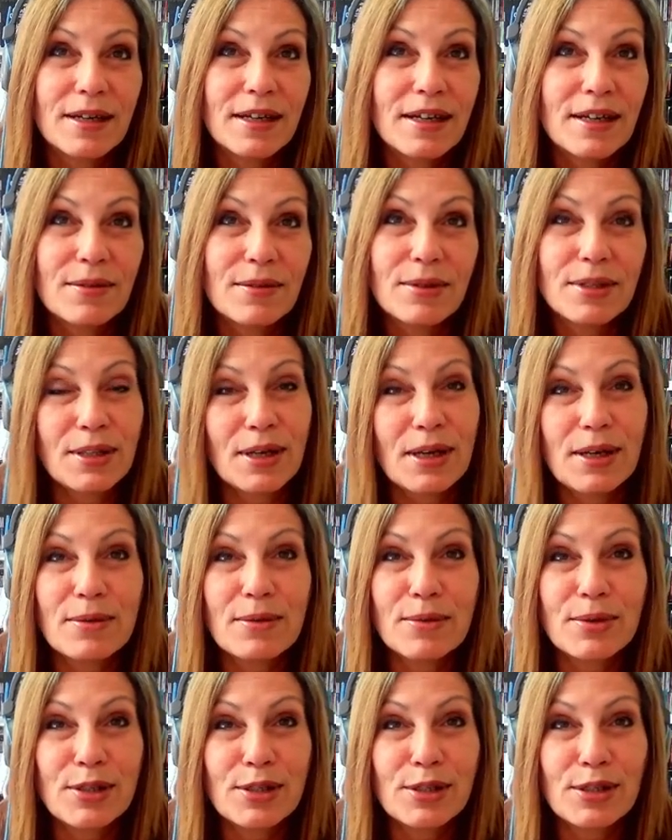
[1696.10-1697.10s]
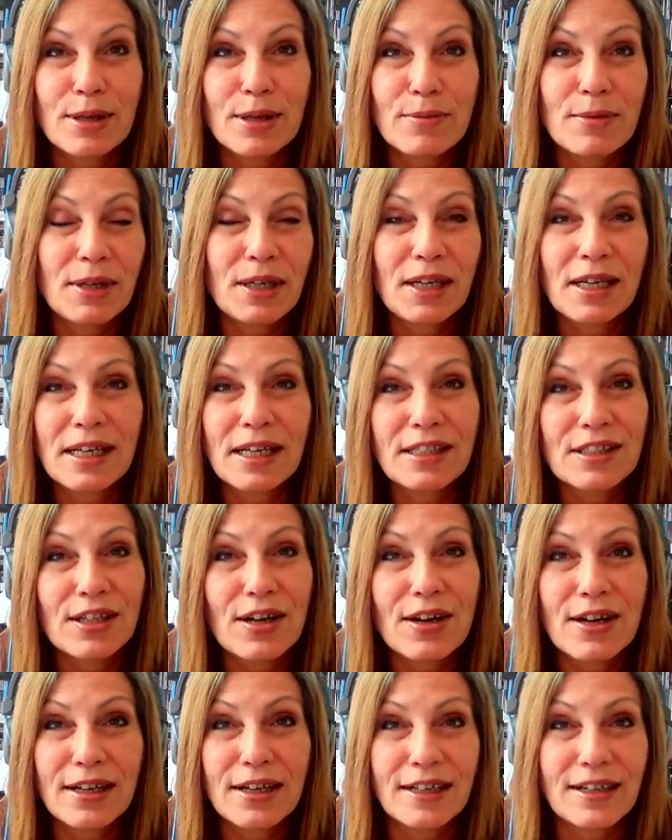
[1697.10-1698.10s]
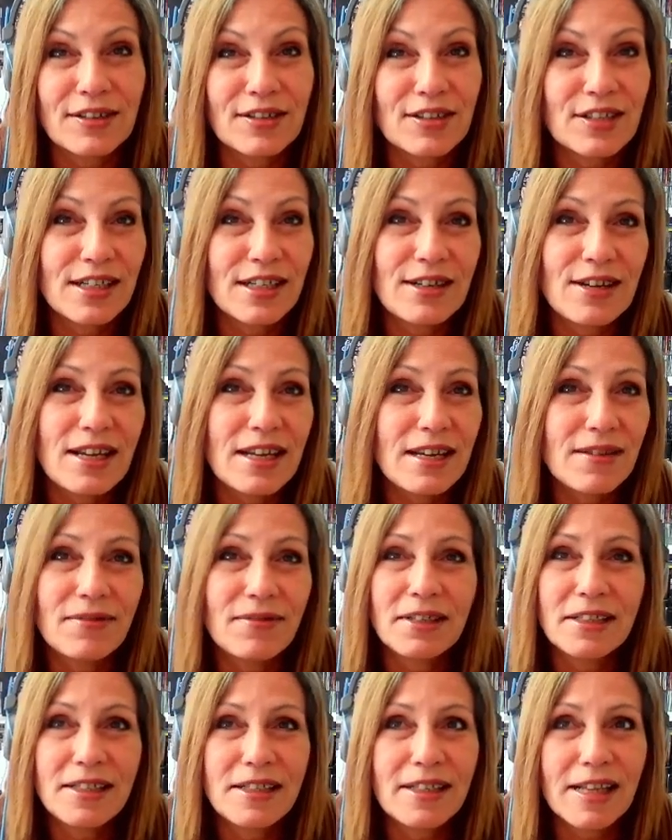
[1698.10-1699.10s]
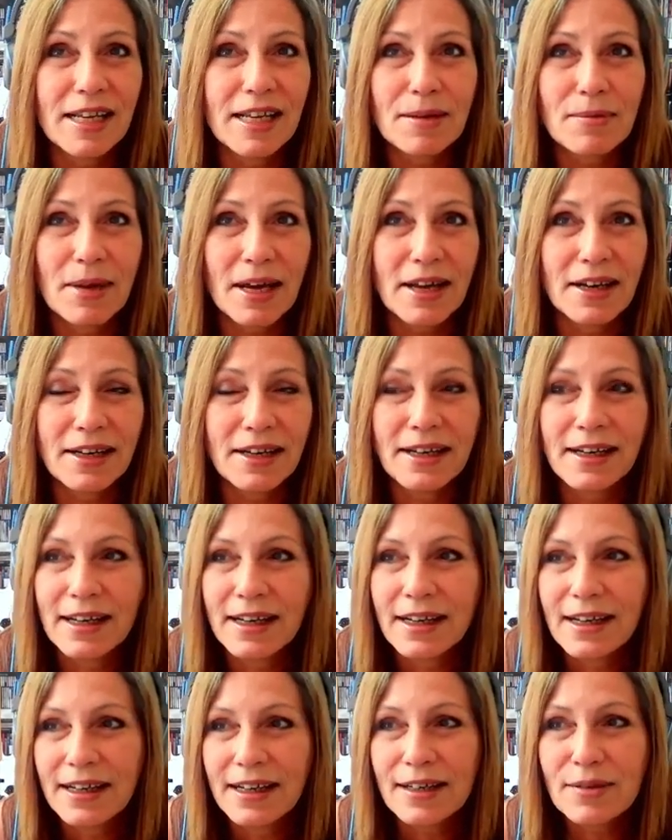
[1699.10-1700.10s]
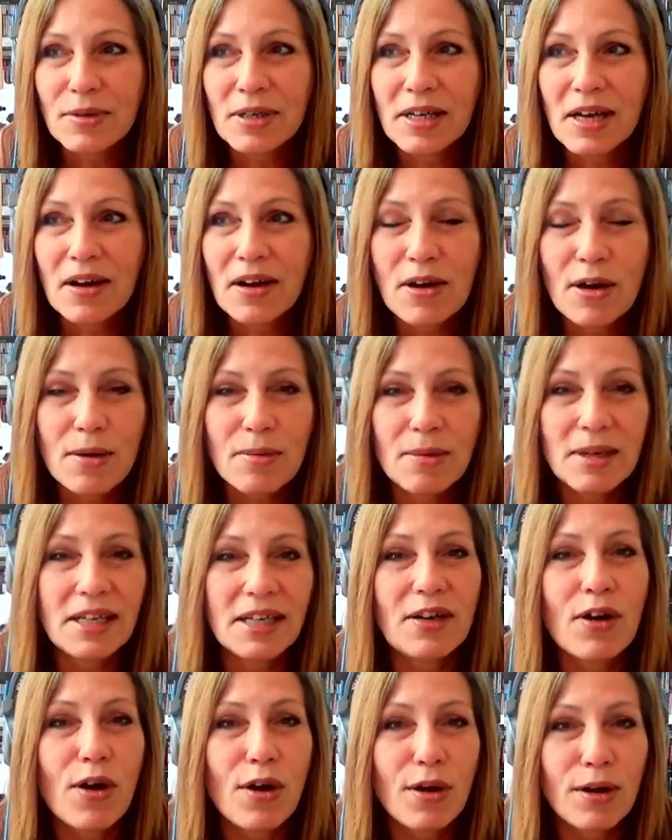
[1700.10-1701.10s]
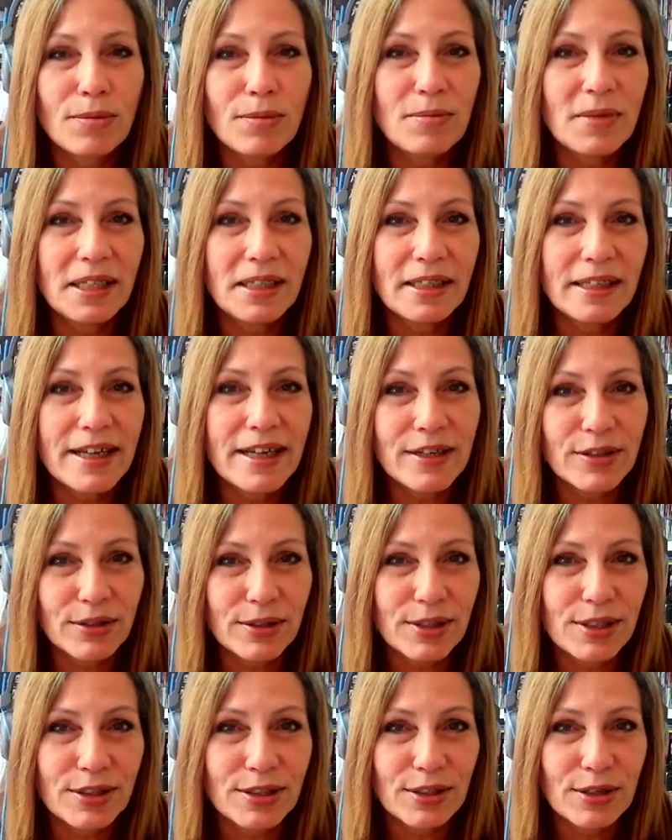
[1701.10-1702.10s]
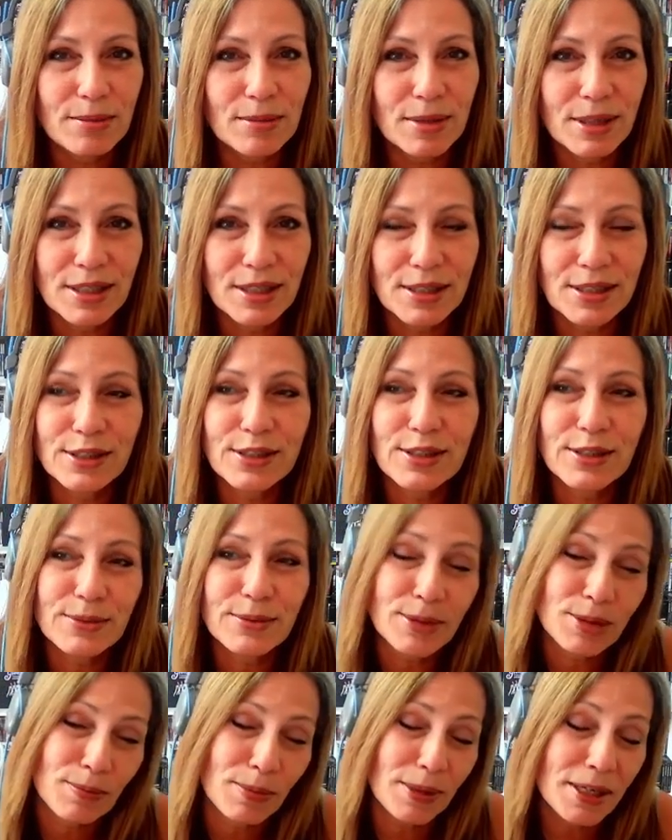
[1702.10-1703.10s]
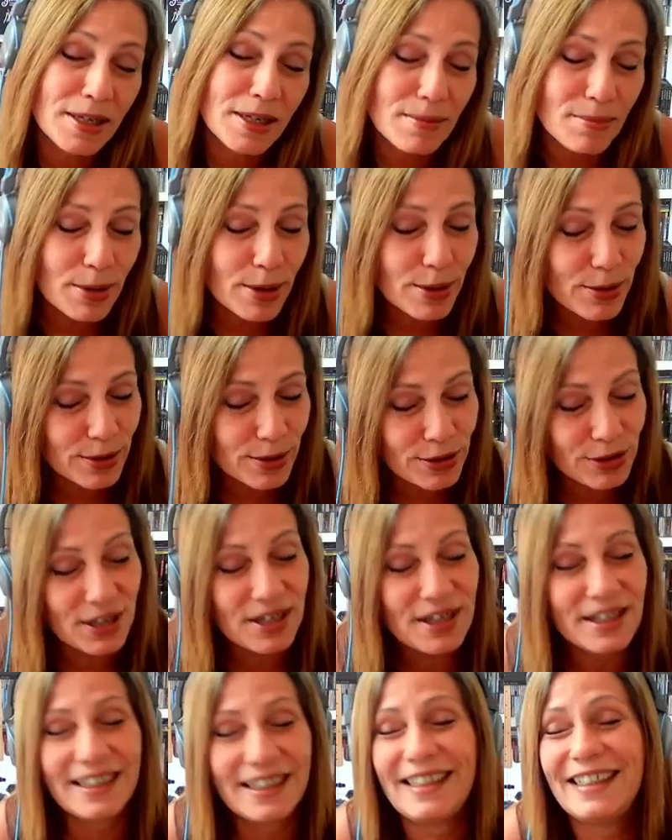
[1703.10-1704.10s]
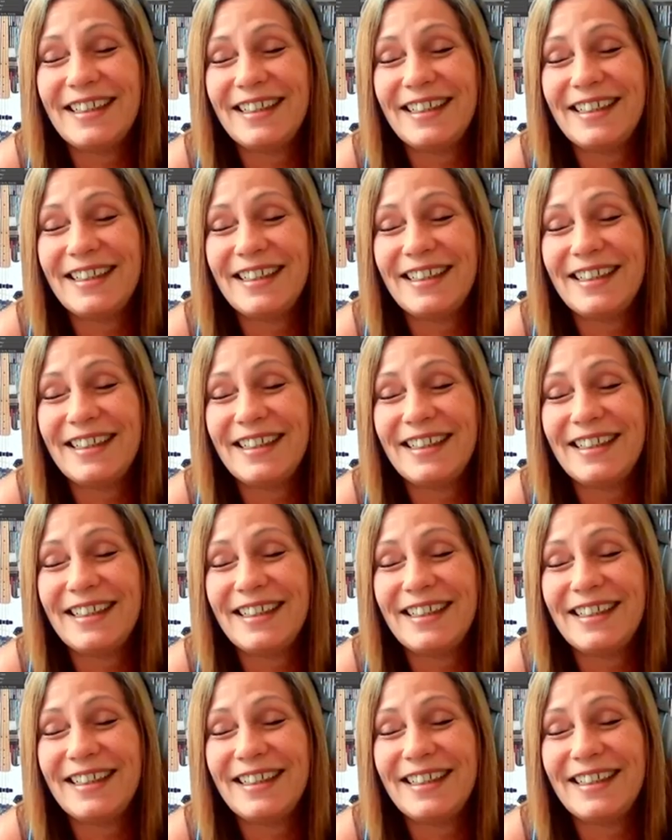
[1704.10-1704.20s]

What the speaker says: We thought it was something exotic. Didn't even think about it. And we got home, and he called me later, and he told me, he says, it was peanut butter and jelly.